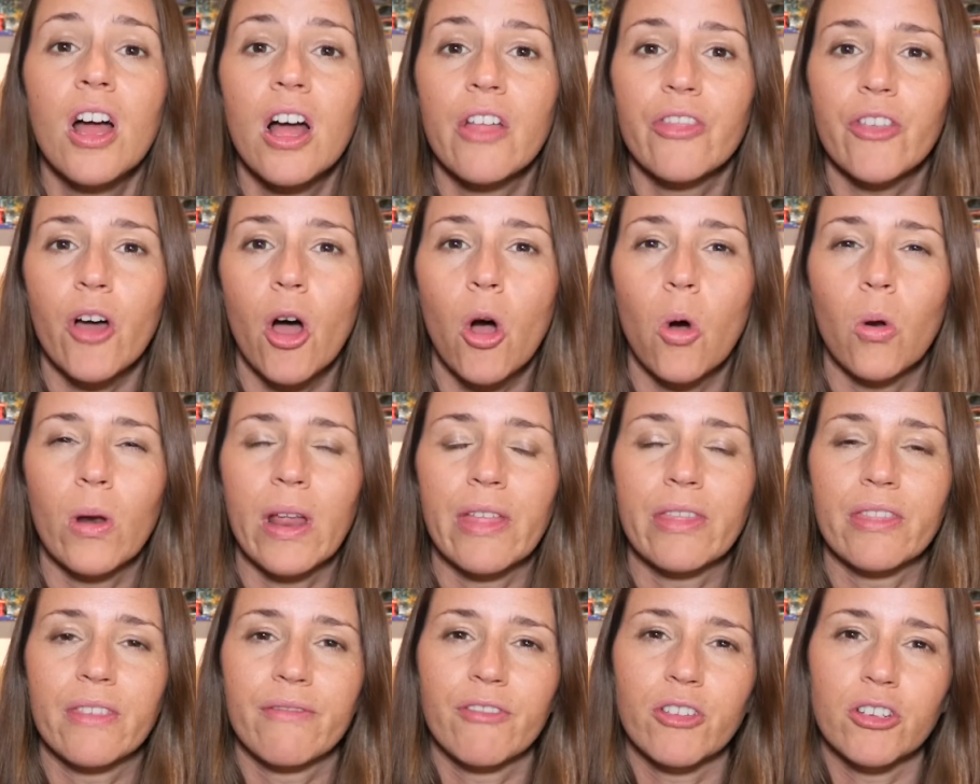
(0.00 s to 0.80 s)
the whole
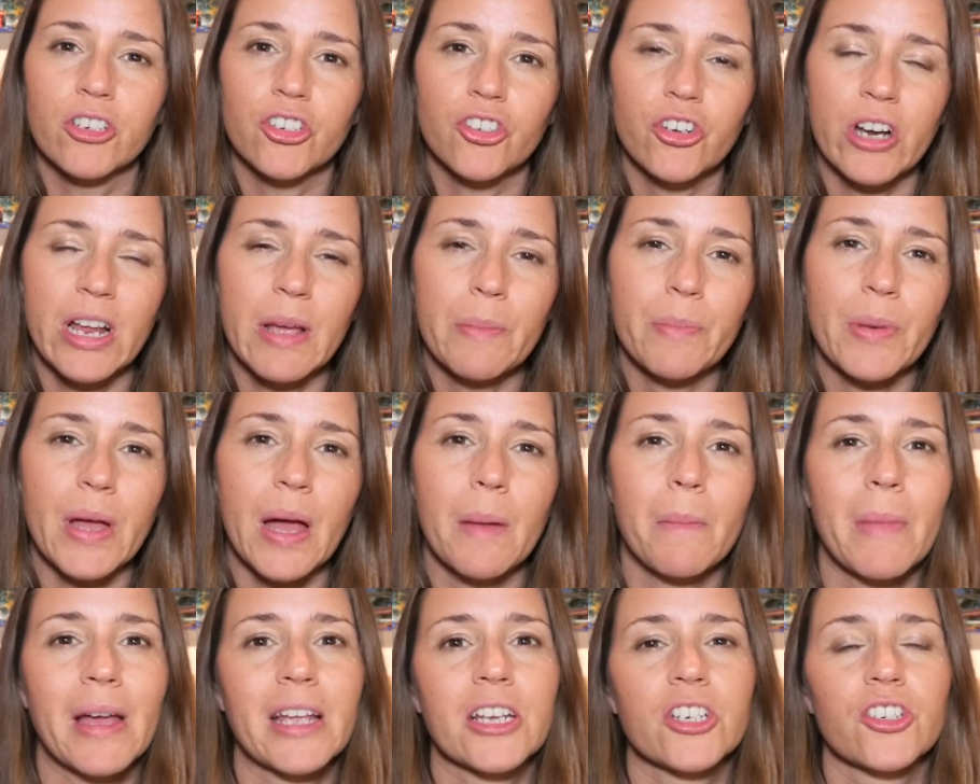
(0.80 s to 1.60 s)
length of your trip,
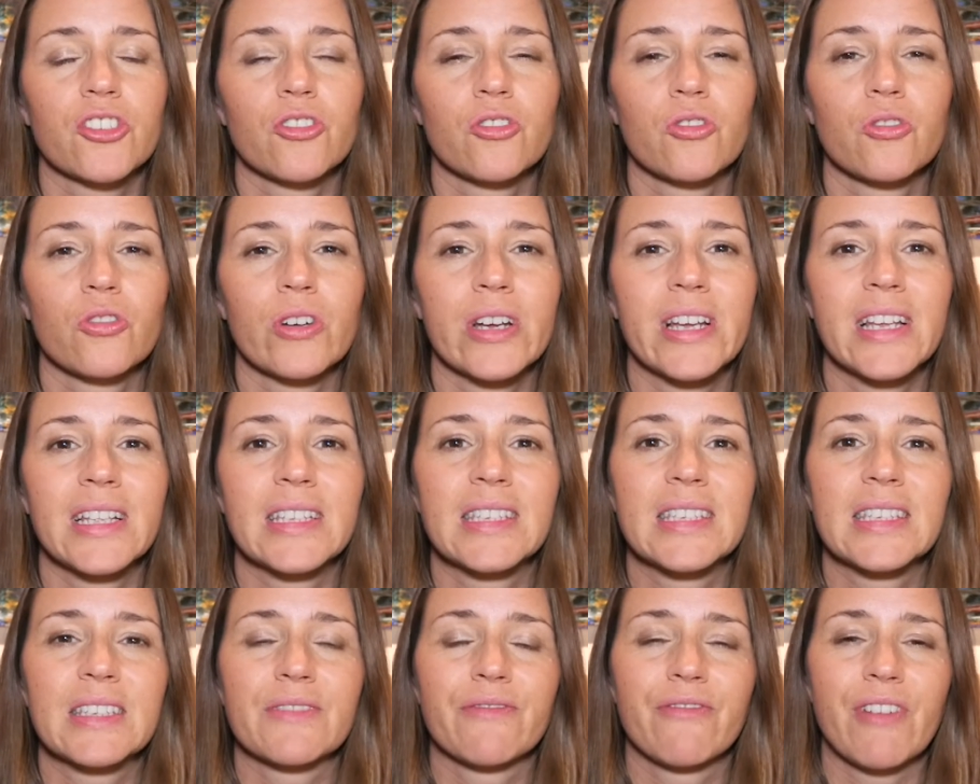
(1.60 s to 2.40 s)
and make sure
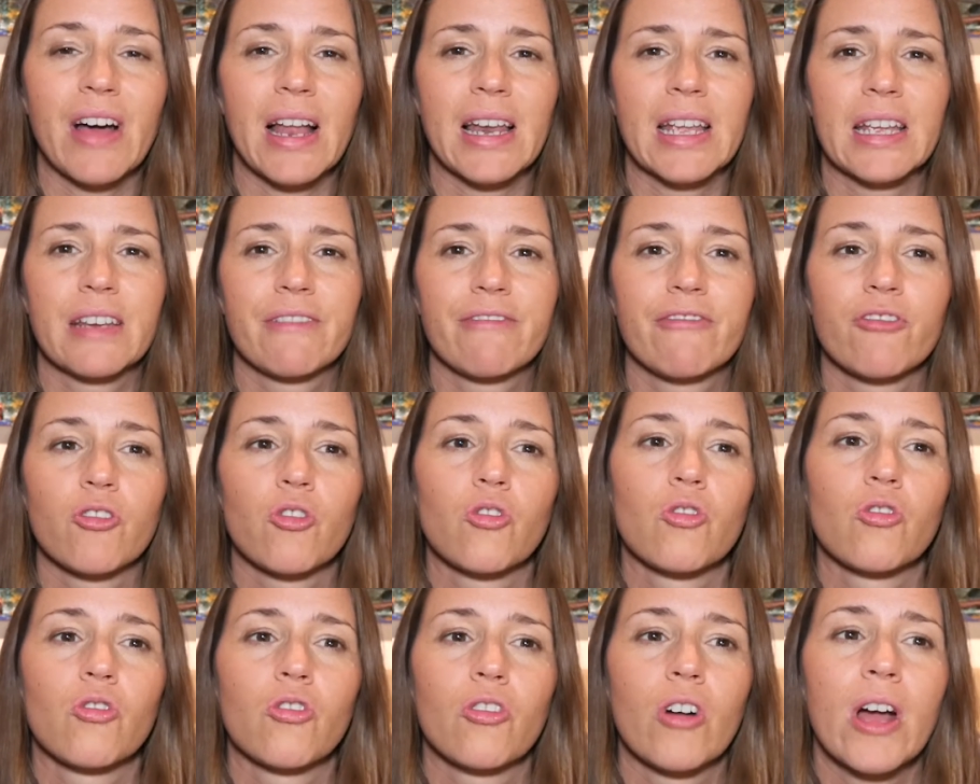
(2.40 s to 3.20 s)
it's valid
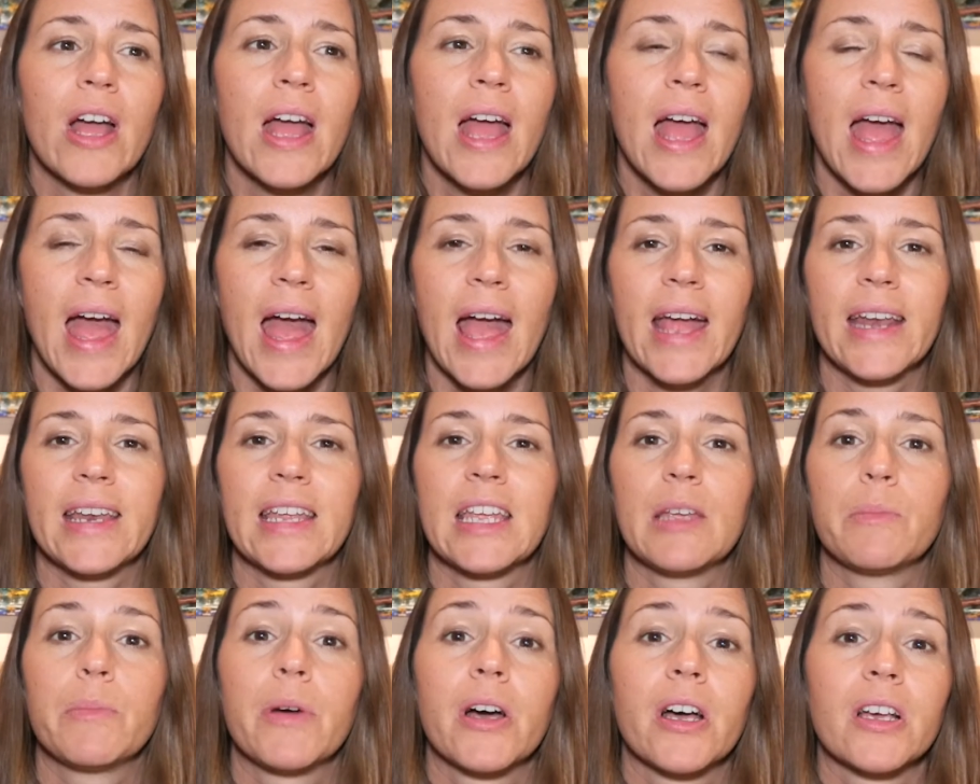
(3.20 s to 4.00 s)
for
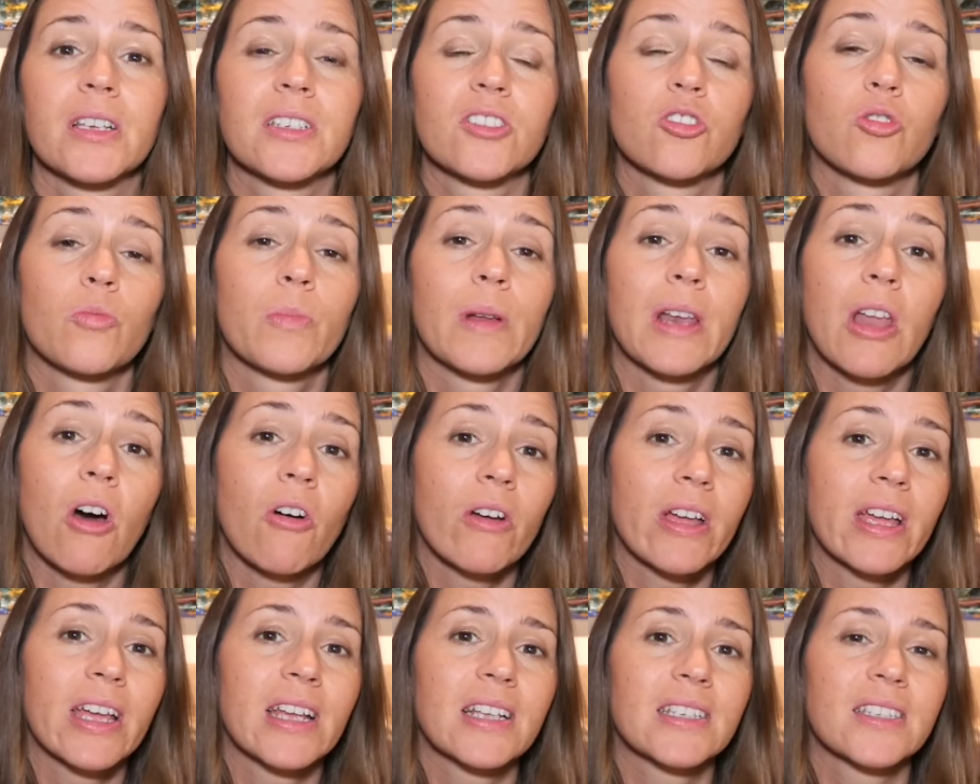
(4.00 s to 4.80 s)
any personal
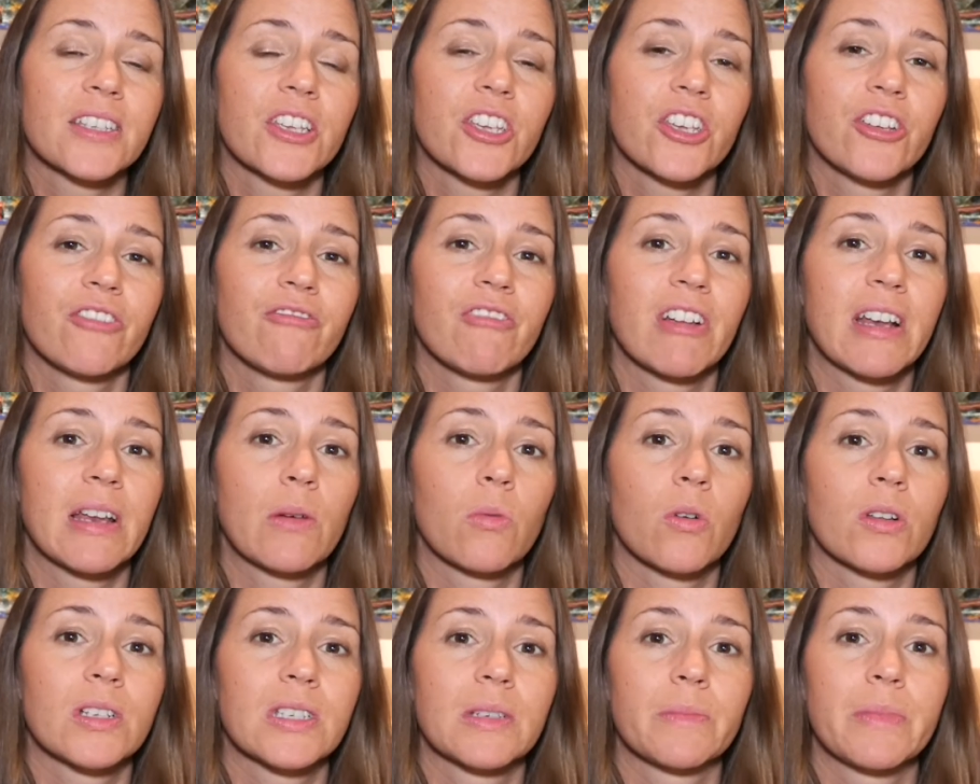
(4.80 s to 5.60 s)
belongings that you really
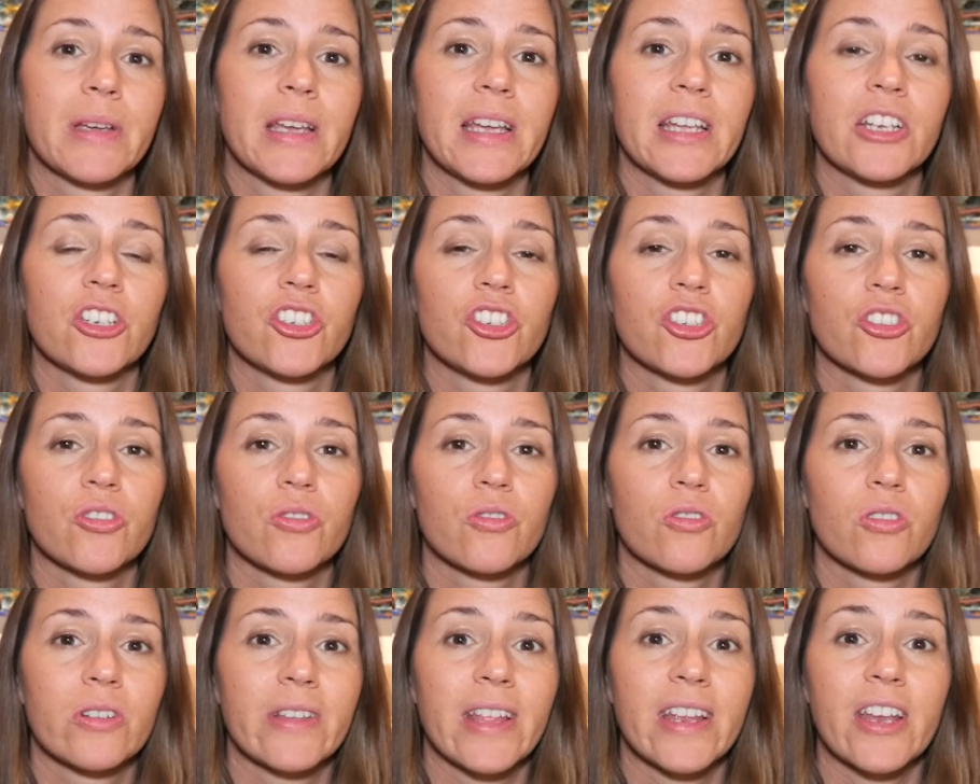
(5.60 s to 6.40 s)
want to be
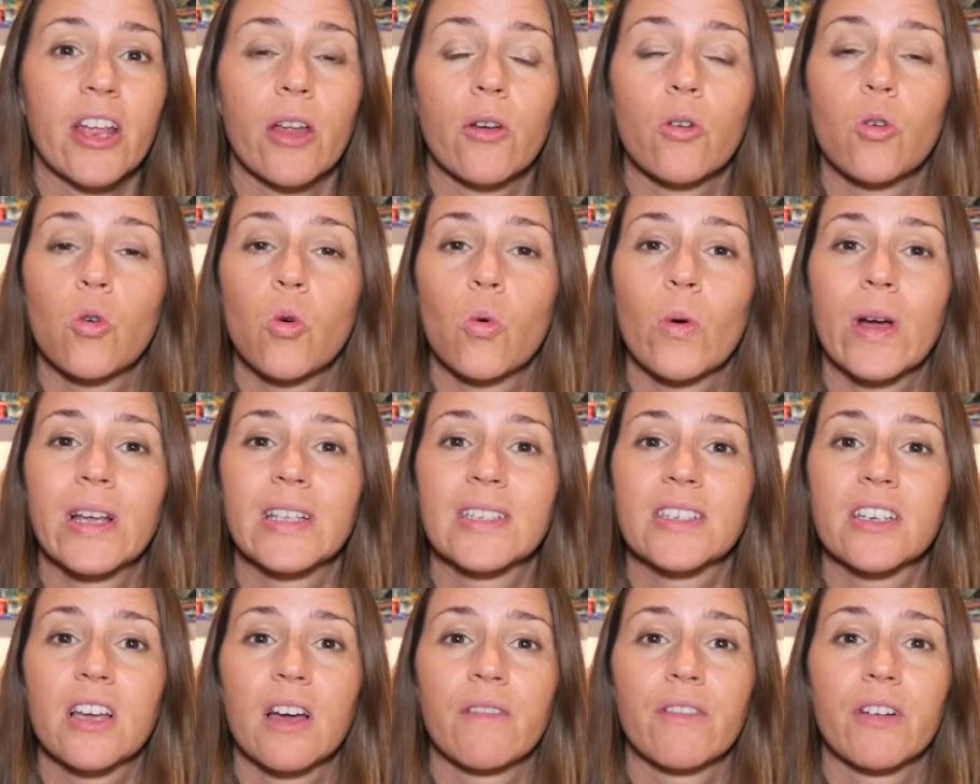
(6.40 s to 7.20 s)
insured. They don't
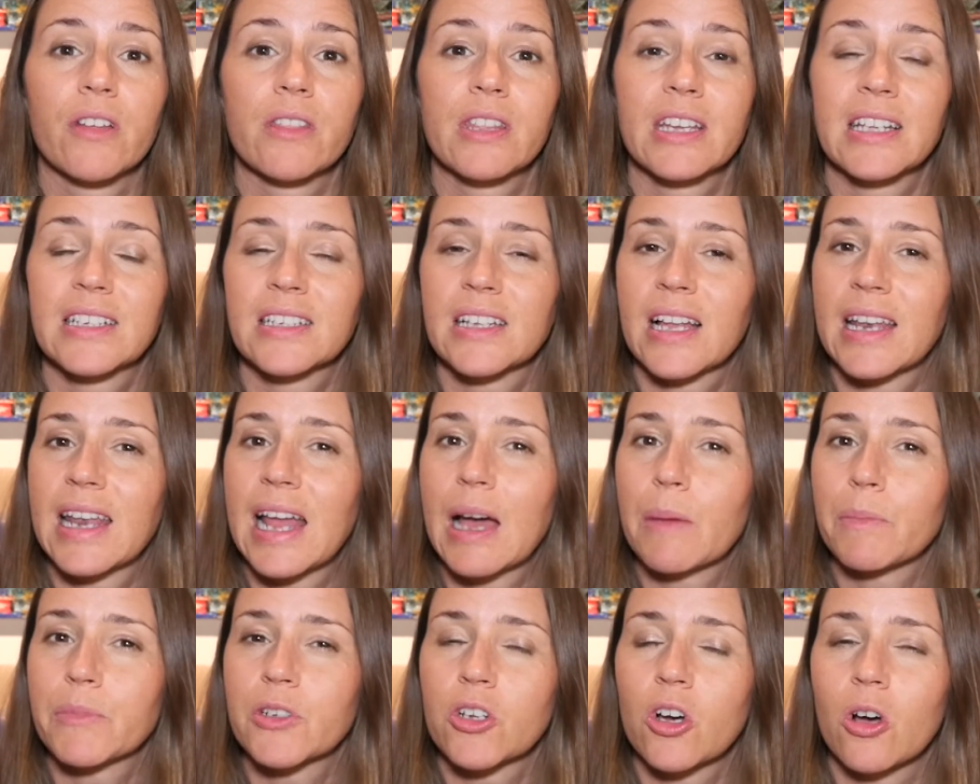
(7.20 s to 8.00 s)
always cover things like
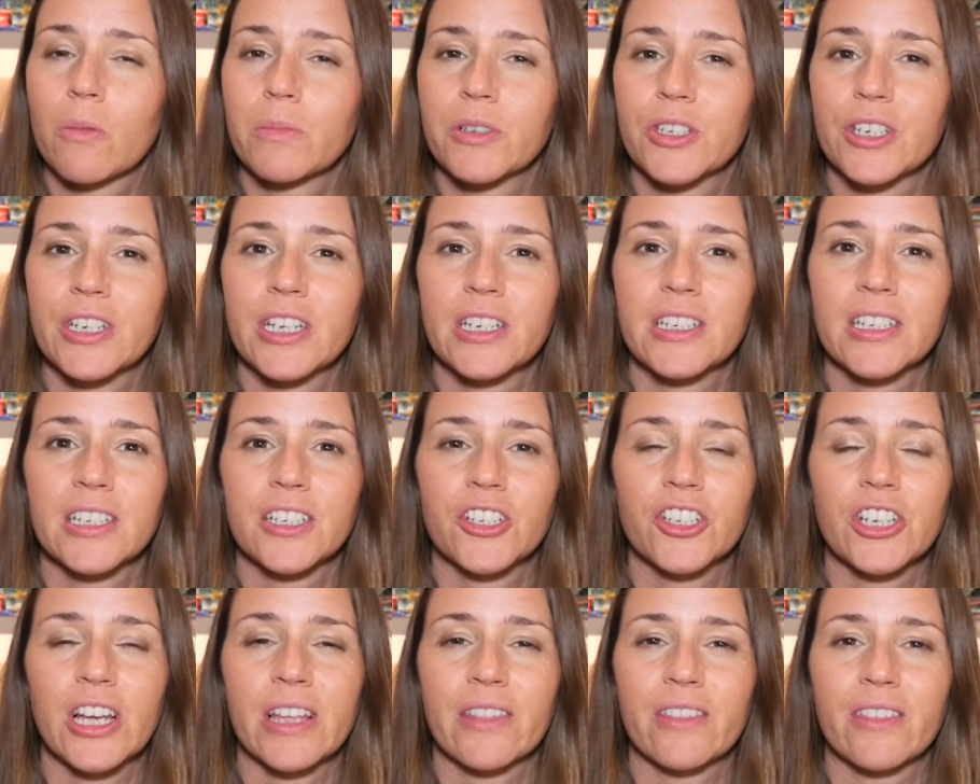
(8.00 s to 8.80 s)
laptops. You need to
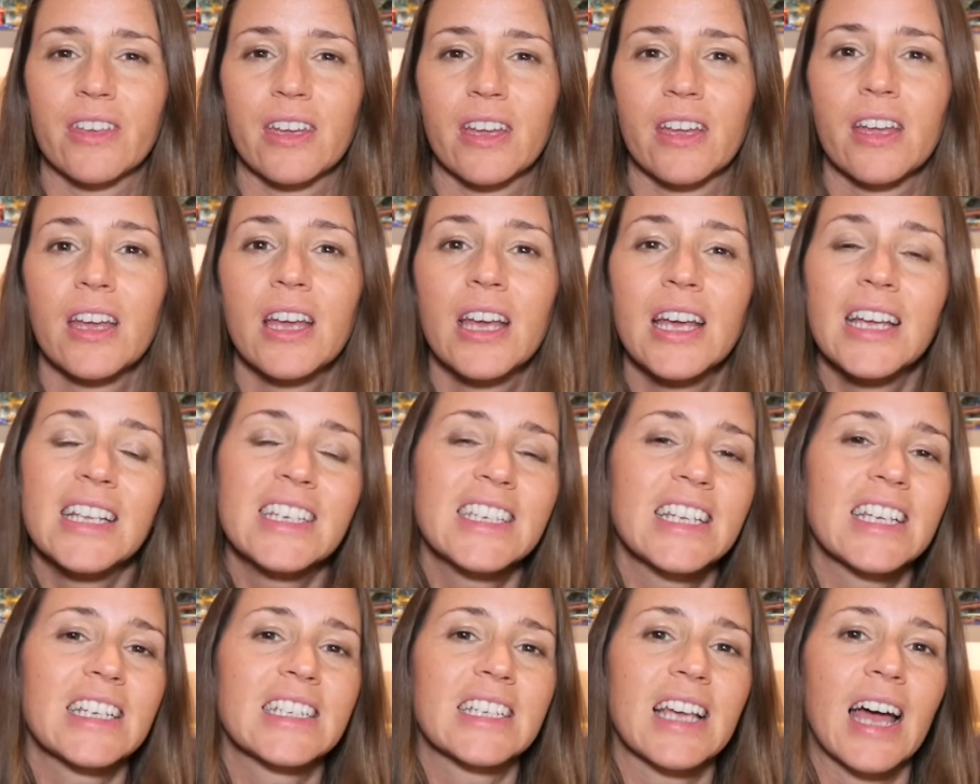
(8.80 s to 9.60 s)
check their
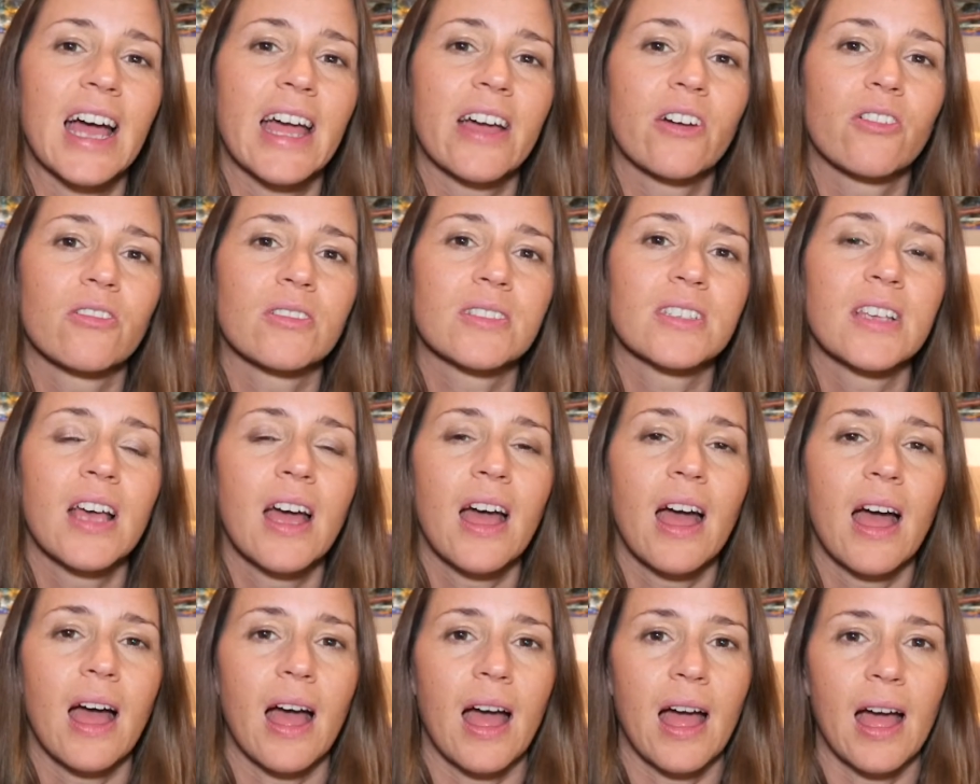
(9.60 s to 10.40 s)
details,
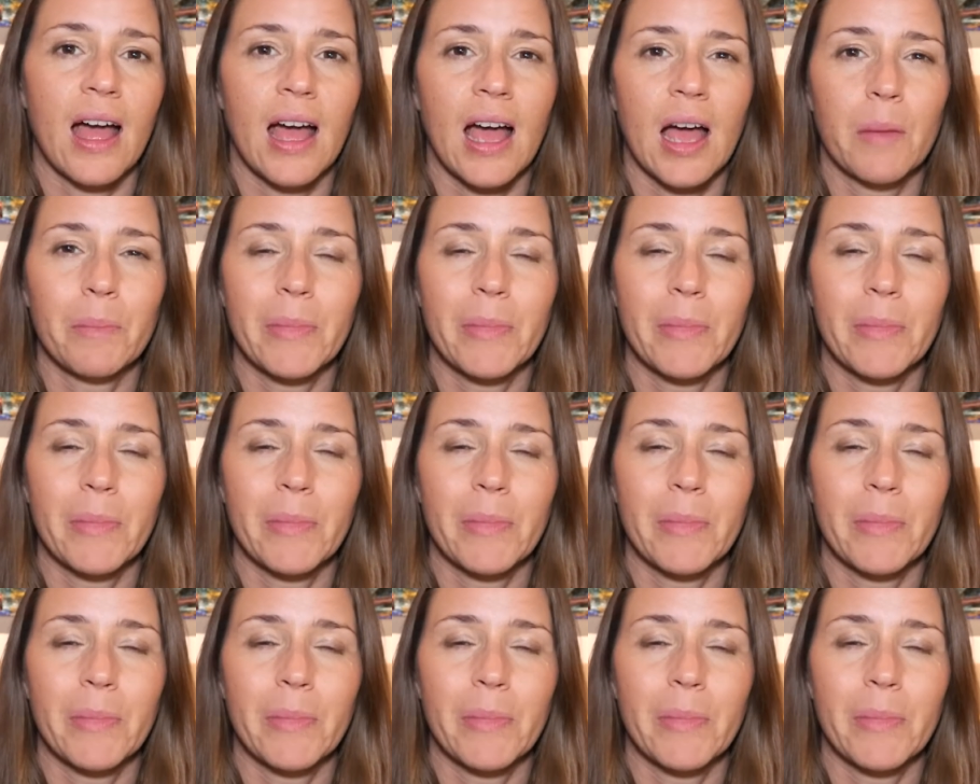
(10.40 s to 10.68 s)
and